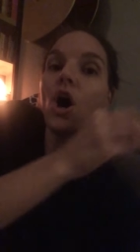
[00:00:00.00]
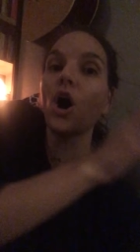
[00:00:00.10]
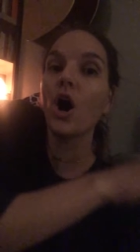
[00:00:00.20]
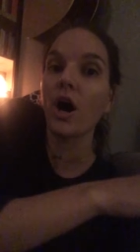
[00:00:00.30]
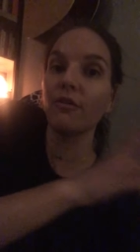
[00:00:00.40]

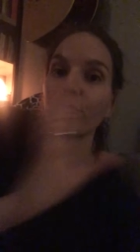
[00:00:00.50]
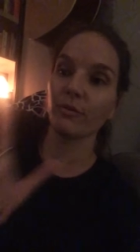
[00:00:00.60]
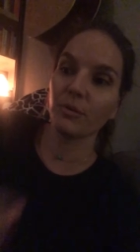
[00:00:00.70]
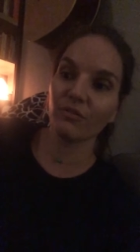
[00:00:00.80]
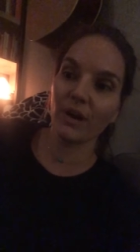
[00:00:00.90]
off
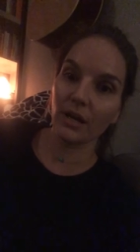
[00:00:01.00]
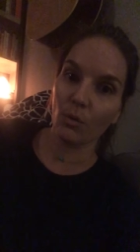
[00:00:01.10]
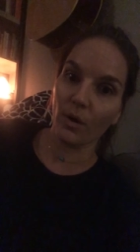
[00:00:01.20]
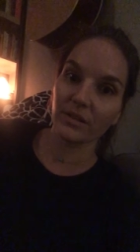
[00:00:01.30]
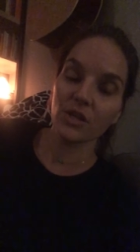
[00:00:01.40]
from your Vedic
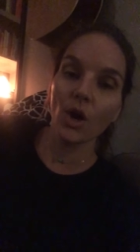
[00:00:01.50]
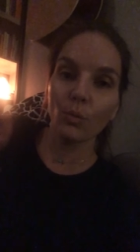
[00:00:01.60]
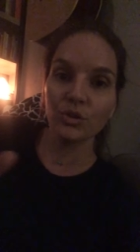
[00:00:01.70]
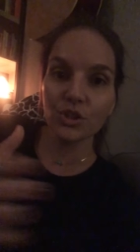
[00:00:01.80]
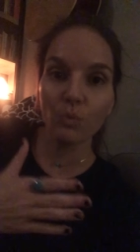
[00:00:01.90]
ones,
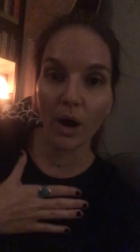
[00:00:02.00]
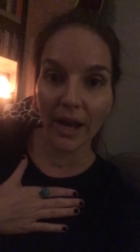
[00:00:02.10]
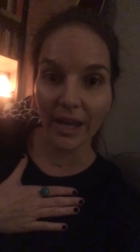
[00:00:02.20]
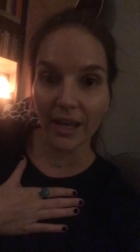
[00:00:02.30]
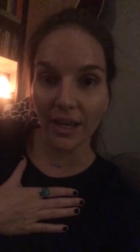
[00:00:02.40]
which is
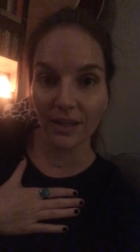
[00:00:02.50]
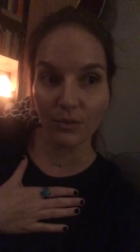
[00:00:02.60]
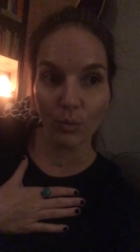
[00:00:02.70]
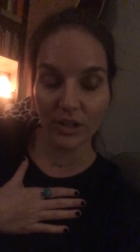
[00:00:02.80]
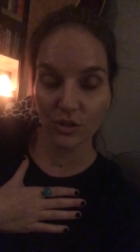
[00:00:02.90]
why
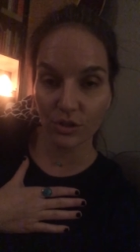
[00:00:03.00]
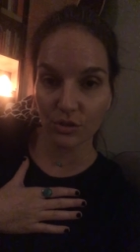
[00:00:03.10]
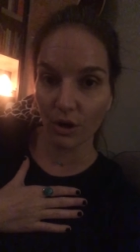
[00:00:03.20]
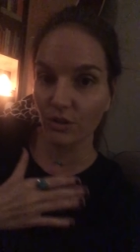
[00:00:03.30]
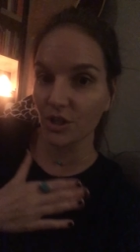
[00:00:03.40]
in Western
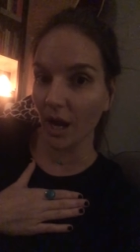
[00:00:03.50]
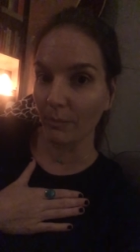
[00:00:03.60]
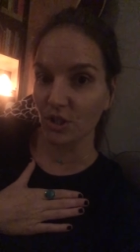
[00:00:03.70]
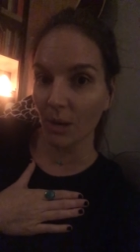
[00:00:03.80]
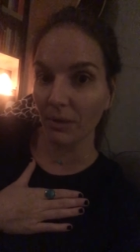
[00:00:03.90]
astrology I'm
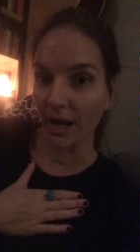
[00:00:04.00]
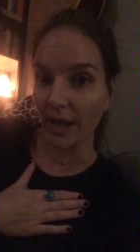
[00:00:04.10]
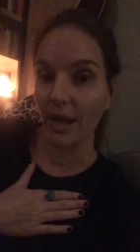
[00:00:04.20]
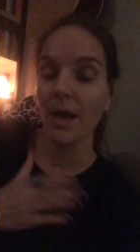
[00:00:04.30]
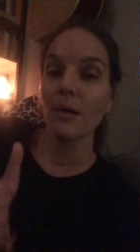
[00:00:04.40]
a
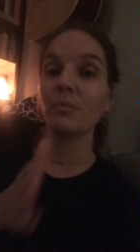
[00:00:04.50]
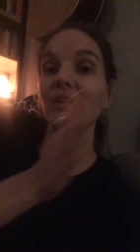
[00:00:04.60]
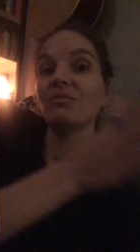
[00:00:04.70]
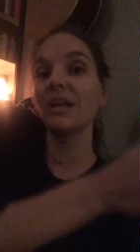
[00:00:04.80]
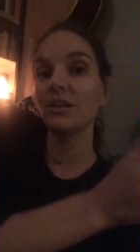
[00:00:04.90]
Gemini, but
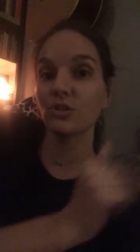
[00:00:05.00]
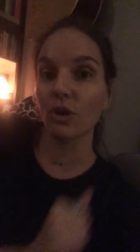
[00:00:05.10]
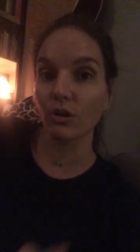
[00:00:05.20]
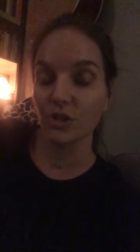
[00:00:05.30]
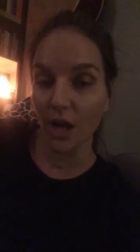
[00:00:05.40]
in Vedic
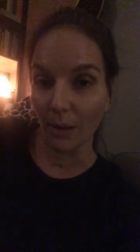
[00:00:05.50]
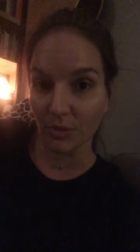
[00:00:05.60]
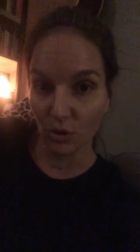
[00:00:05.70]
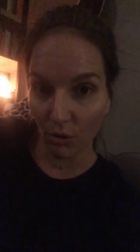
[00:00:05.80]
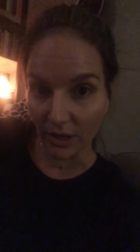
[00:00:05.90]
astrology I'm a
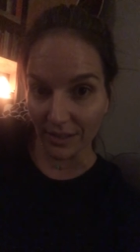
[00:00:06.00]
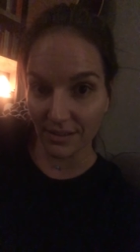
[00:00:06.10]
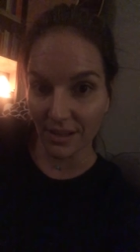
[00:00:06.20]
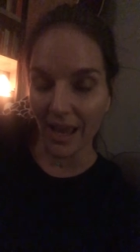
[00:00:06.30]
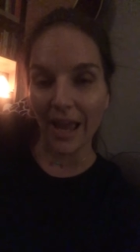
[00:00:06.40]

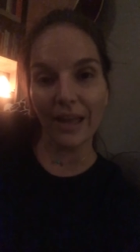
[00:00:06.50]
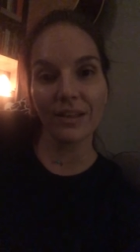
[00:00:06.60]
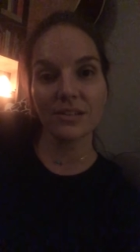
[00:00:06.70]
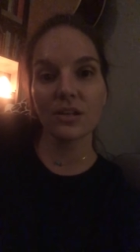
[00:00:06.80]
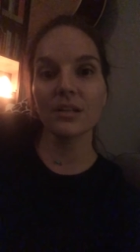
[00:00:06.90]
Taurus. And
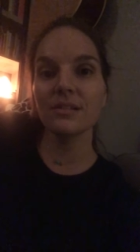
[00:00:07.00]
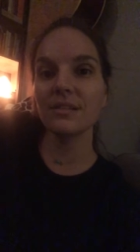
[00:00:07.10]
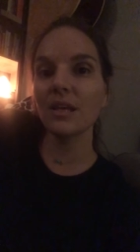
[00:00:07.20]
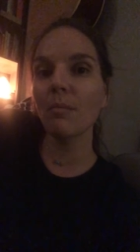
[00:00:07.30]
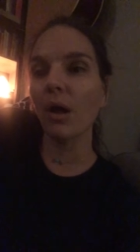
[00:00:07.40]
that's going to
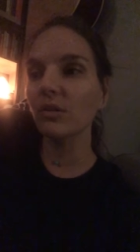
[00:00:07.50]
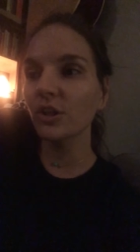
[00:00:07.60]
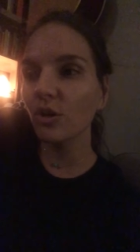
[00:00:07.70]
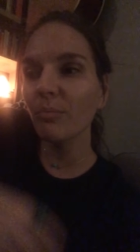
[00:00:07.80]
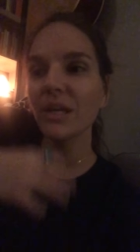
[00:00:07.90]
seem a
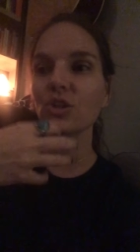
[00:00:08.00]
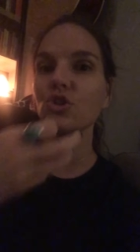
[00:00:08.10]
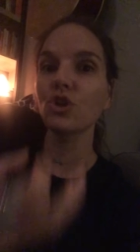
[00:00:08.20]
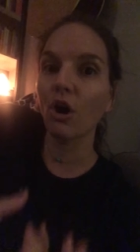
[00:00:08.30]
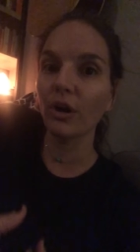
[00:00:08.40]
little bit
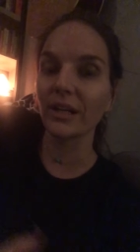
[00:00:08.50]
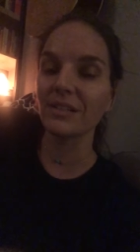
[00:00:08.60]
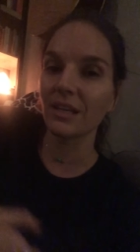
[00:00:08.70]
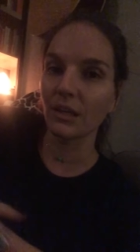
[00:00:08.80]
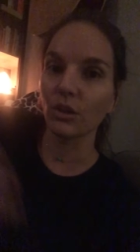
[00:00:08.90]
jarring
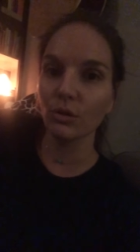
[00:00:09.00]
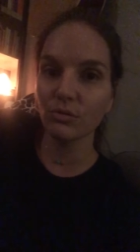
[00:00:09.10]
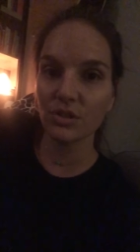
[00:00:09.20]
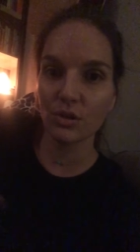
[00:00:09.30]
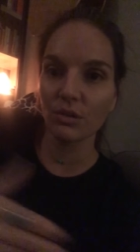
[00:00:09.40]
to get
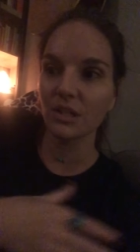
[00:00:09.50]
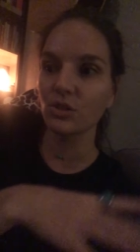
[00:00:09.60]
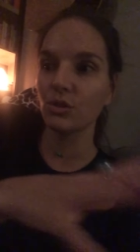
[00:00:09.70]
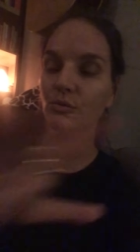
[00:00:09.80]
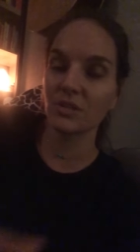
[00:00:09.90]
used to these
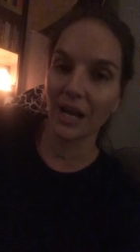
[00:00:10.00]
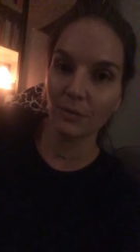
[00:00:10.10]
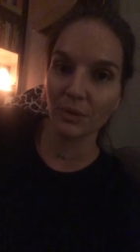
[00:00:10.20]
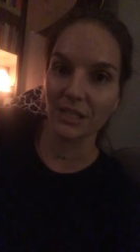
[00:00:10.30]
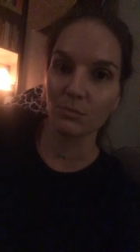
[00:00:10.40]
new sign
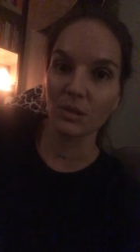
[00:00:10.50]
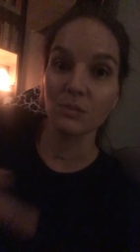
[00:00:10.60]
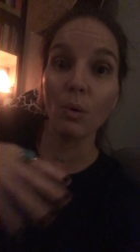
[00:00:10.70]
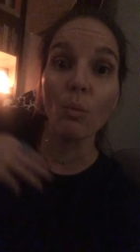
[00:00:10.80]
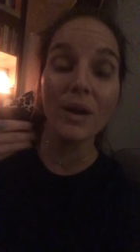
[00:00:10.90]
placements.
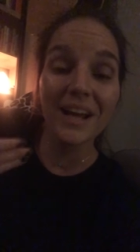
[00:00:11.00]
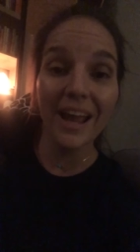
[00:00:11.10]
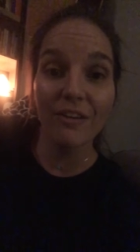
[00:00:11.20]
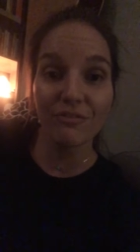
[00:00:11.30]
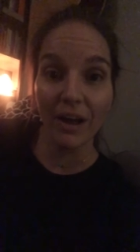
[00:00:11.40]
But what I
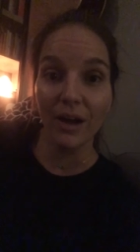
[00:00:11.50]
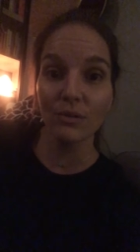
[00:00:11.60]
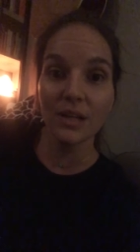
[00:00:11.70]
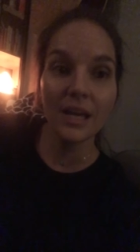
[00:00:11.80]
have found